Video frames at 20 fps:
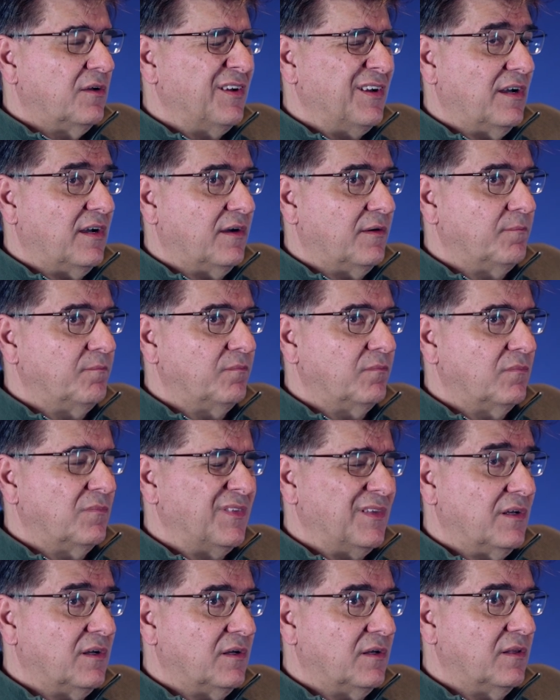
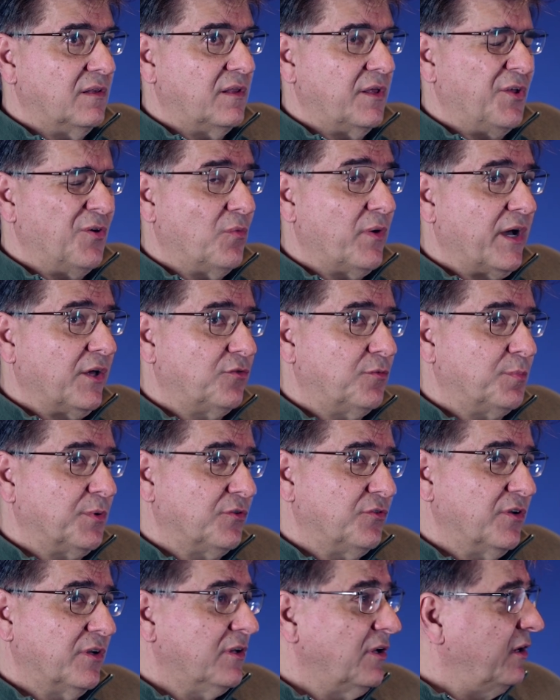The U.S.,
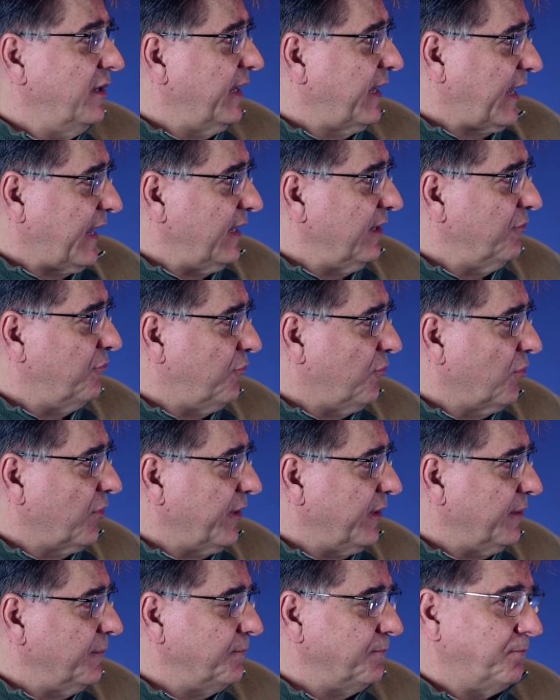particularly
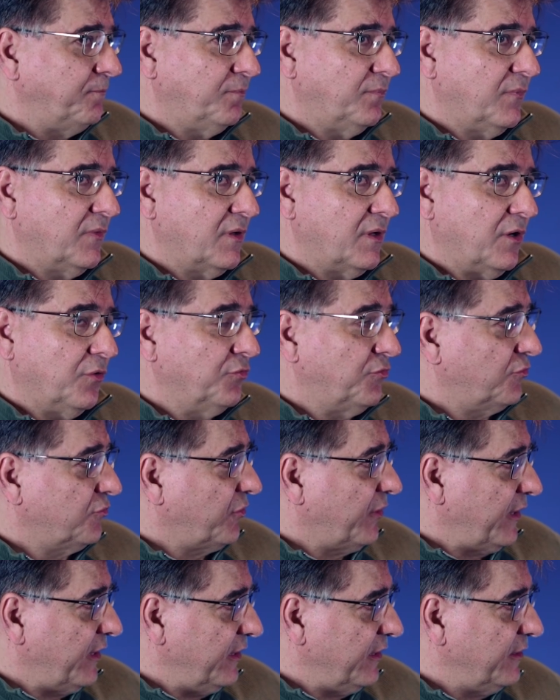California,
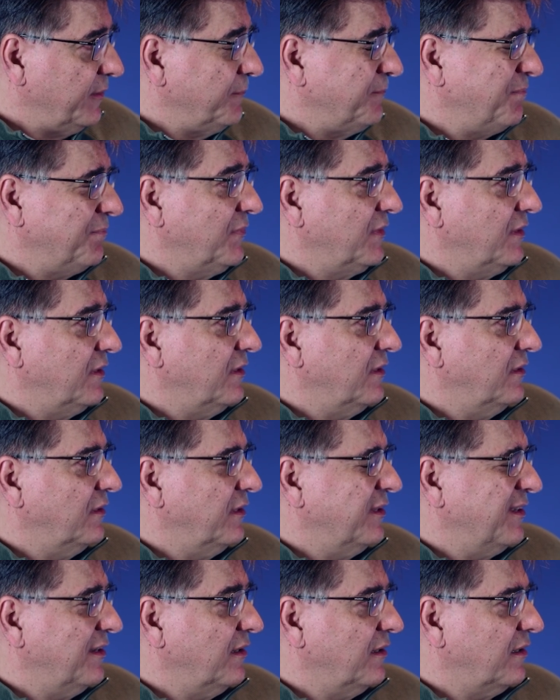Australia,
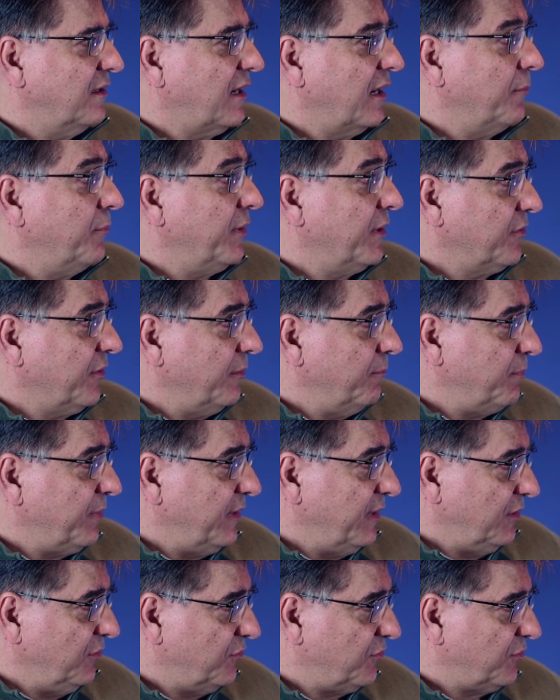the Iberian
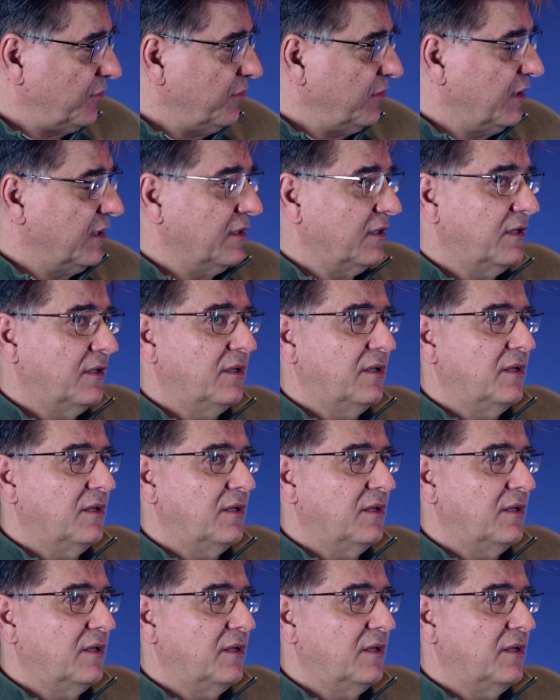Peninsula,